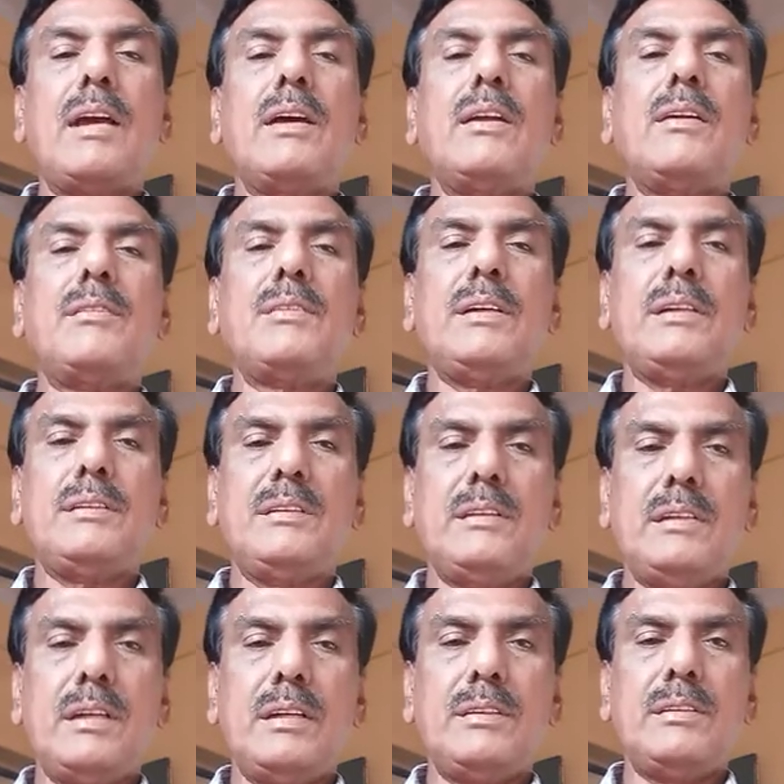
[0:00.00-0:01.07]
of
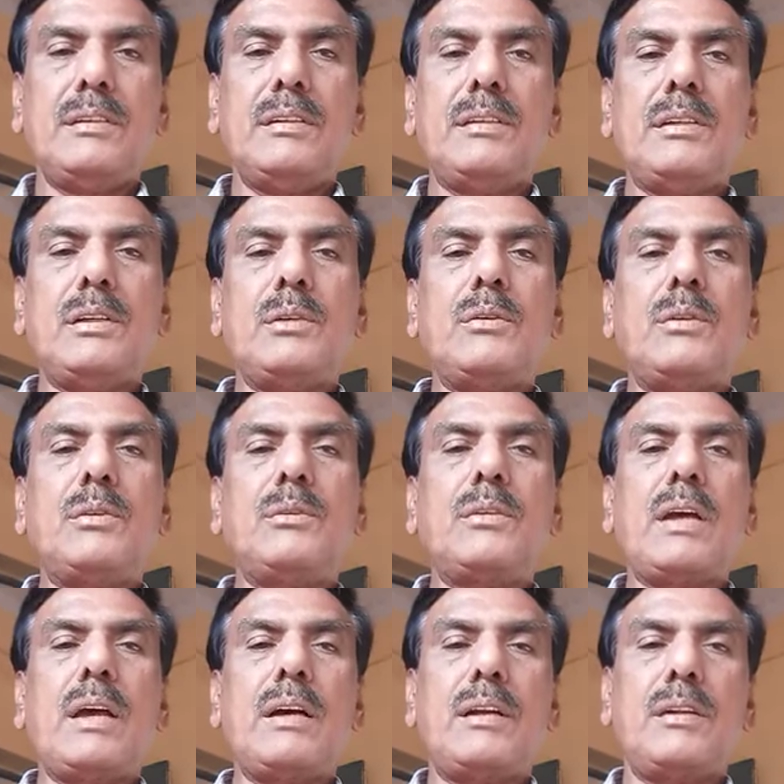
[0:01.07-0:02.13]
incidence is equal to
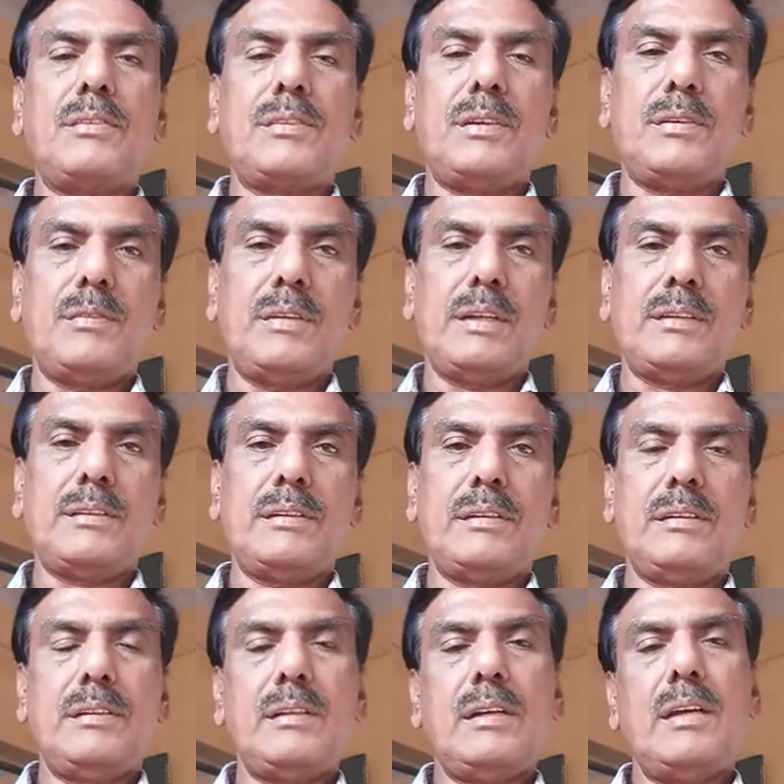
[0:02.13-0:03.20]
the angle of
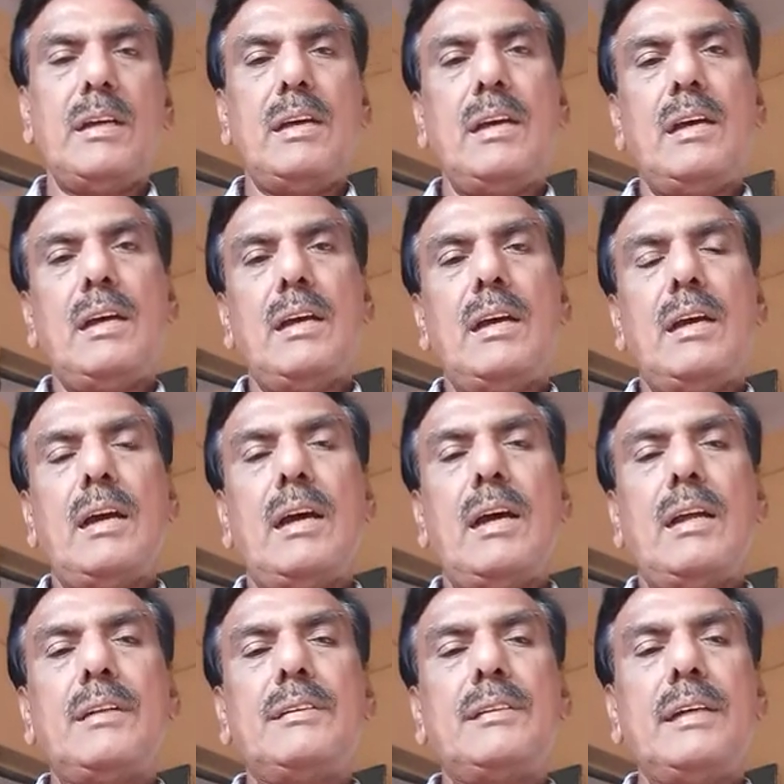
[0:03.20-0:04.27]
reflection.
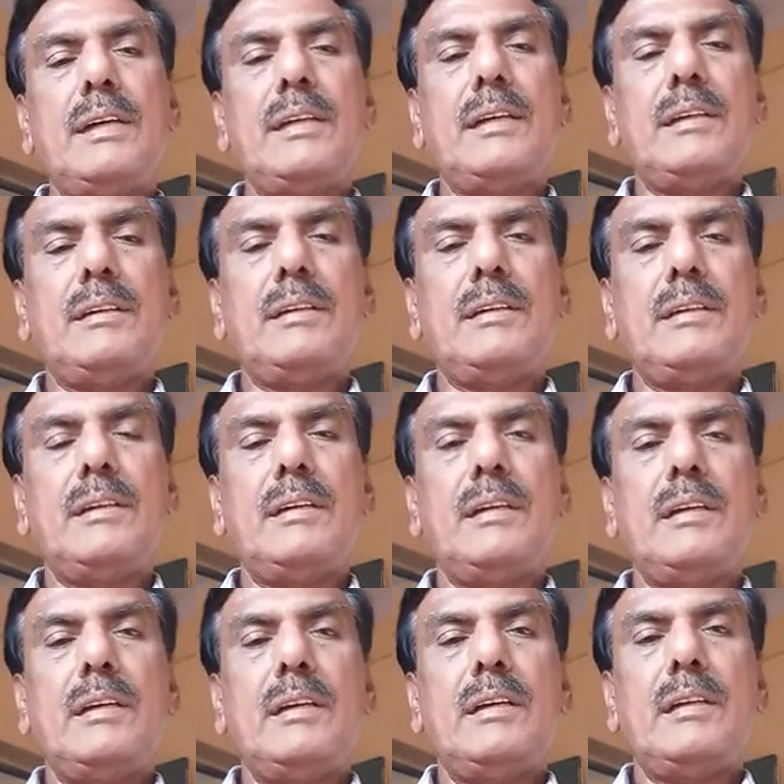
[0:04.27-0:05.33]
And second,
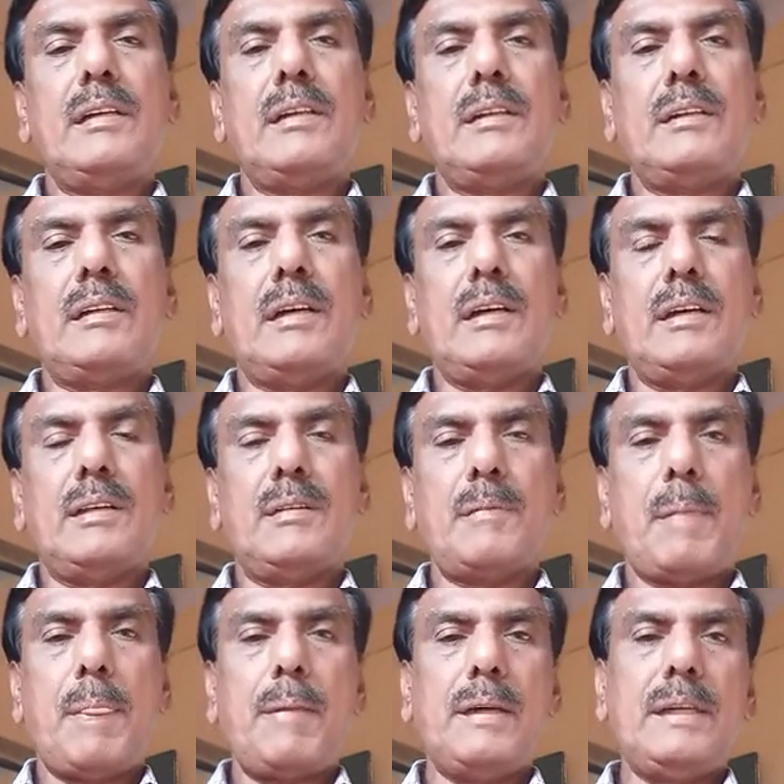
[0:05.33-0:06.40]
the
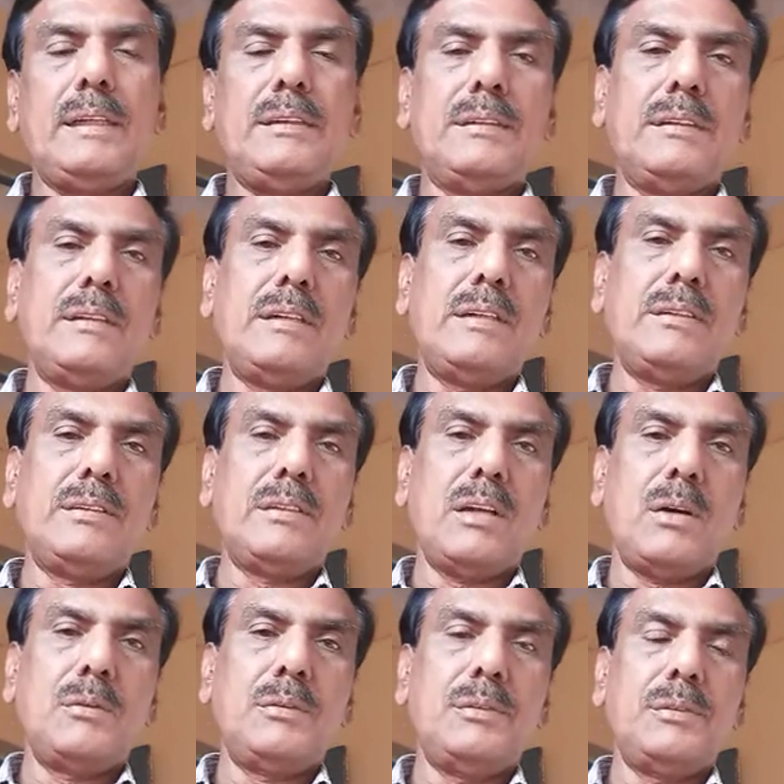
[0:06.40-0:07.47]
incident
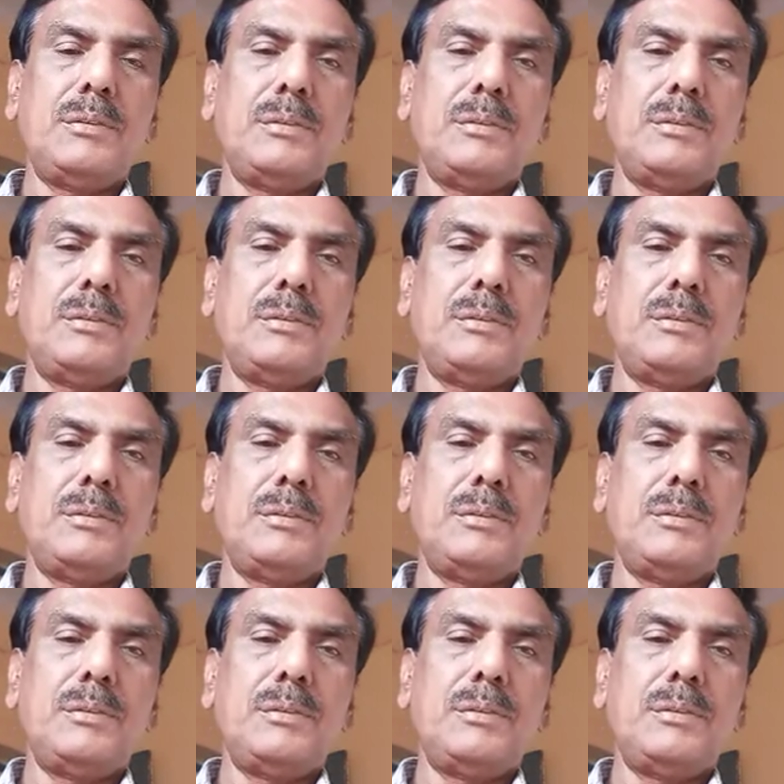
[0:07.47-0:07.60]
sound,